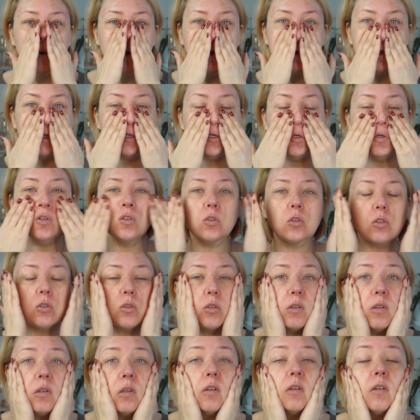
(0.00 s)

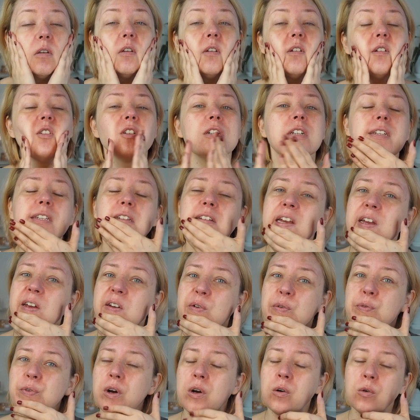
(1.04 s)
used
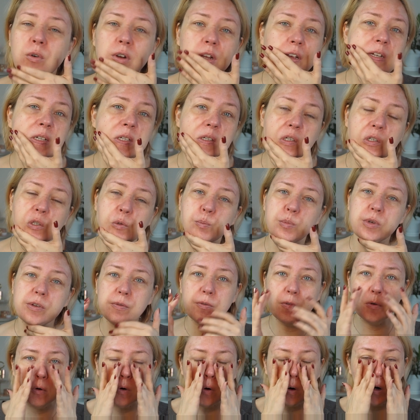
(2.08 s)
Shiseido foundations
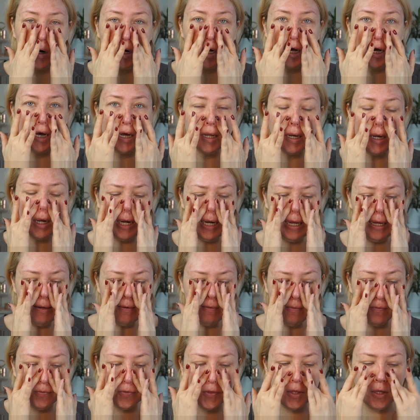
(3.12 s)
before. I
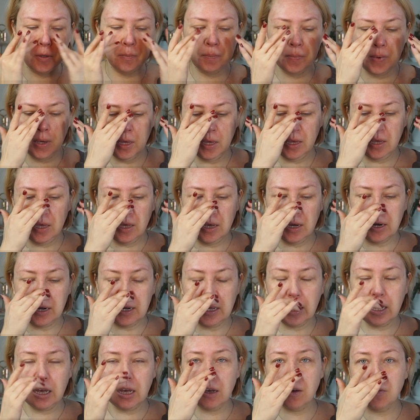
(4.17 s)
love them. I
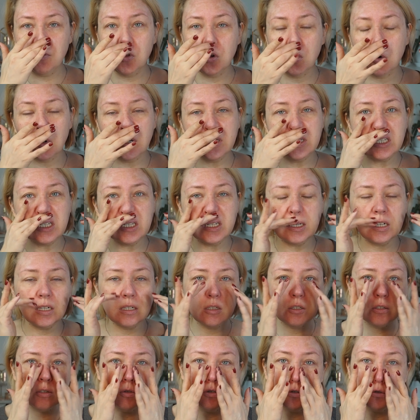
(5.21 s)
have the original
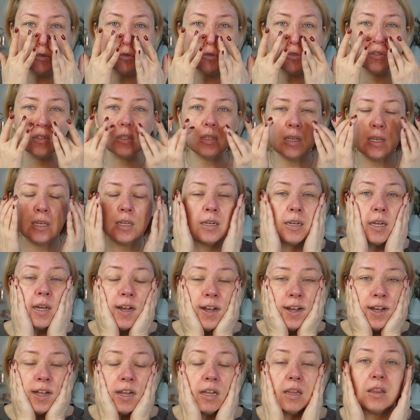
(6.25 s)
Sucre Skin
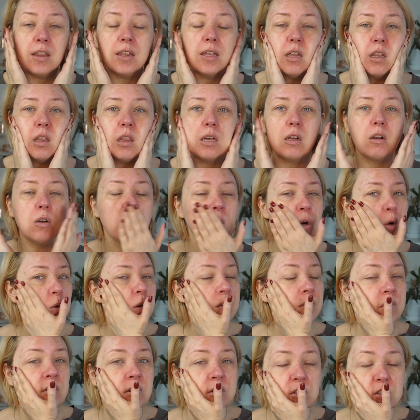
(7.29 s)
and then the glowy
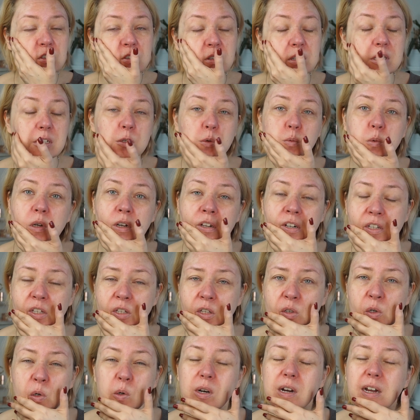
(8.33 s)
version as well,
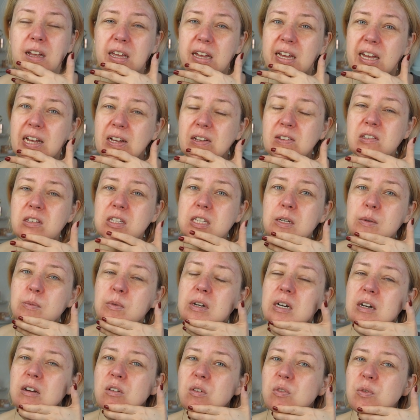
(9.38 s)
so I have some
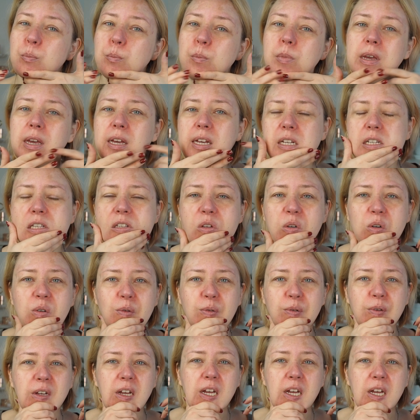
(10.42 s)
kind of base of